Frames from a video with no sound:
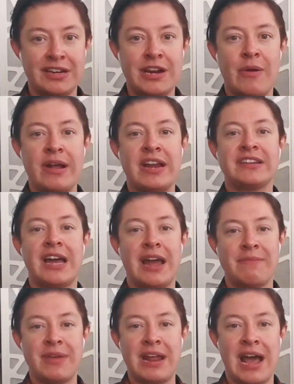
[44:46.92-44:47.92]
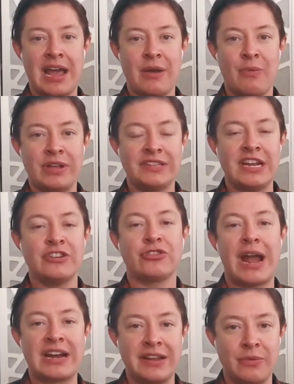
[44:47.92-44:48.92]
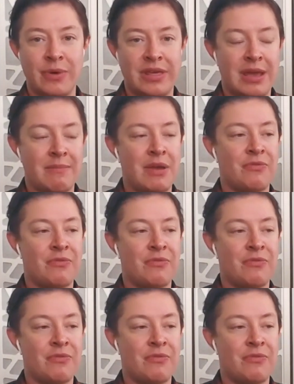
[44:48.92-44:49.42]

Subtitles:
Anytime that I was interacting with him,